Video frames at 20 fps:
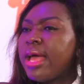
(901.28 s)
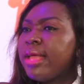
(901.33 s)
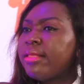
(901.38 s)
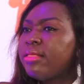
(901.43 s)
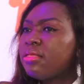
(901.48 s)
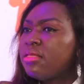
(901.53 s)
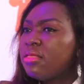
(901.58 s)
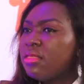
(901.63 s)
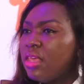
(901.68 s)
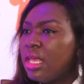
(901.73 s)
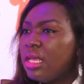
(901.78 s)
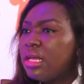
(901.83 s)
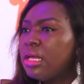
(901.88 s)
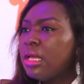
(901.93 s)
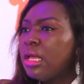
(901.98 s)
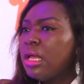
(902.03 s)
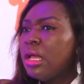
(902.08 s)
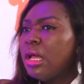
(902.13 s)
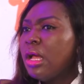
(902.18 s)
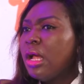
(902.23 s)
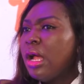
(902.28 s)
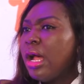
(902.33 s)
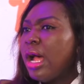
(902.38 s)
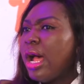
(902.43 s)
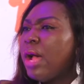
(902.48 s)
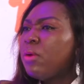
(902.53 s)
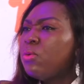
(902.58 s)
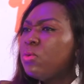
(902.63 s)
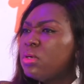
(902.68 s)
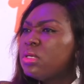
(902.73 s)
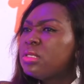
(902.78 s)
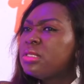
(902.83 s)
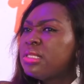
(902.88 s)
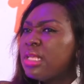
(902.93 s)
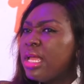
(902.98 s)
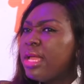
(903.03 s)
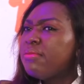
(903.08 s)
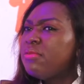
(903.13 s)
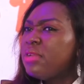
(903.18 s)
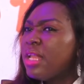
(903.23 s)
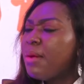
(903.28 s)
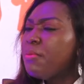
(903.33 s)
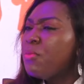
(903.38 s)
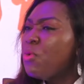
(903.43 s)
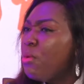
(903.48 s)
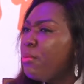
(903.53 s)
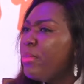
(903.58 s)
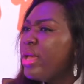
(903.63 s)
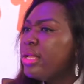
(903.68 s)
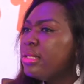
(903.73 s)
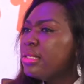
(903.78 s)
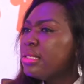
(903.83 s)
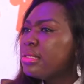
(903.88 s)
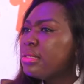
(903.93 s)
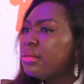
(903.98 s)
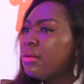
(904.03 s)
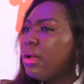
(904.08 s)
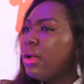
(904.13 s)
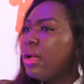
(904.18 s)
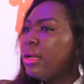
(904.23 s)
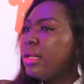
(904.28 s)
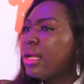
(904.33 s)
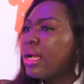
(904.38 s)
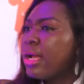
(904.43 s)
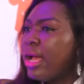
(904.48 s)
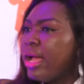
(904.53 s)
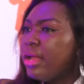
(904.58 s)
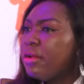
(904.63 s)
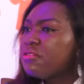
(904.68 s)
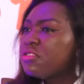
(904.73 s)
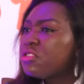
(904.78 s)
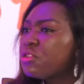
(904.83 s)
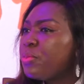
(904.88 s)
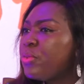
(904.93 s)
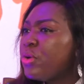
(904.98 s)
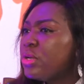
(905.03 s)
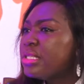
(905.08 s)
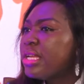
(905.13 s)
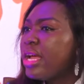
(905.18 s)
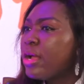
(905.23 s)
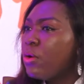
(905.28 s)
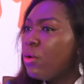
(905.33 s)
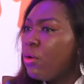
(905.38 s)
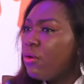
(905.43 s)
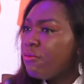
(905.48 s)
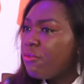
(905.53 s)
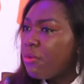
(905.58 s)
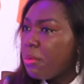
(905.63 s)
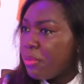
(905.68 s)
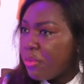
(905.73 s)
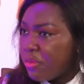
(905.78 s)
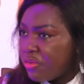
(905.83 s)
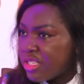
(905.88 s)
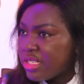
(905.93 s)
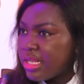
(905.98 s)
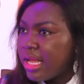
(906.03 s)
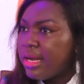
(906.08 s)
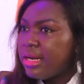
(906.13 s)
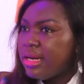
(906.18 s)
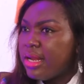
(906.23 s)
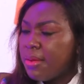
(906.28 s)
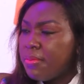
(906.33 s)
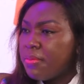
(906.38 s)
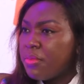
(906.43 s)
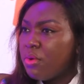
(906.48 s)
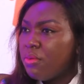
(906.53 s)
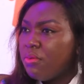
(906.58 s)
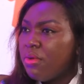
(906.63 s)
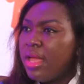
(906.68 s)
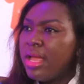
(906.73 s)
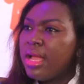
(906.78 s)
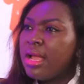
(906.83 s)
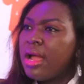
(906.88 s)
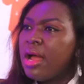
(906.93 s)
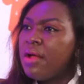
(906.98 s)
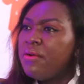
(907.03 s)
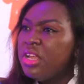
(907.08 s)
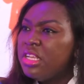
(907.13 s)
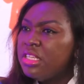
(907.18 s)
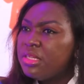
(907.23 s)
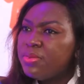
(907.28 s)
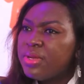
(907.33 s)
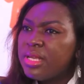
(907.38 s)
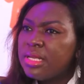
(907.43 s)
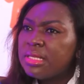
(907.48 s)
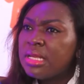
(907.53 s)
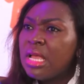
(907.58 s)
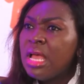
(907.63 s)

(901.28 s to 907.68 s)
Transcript: I think I would say that moment the kind of support I got from Professor Adam, encouragement,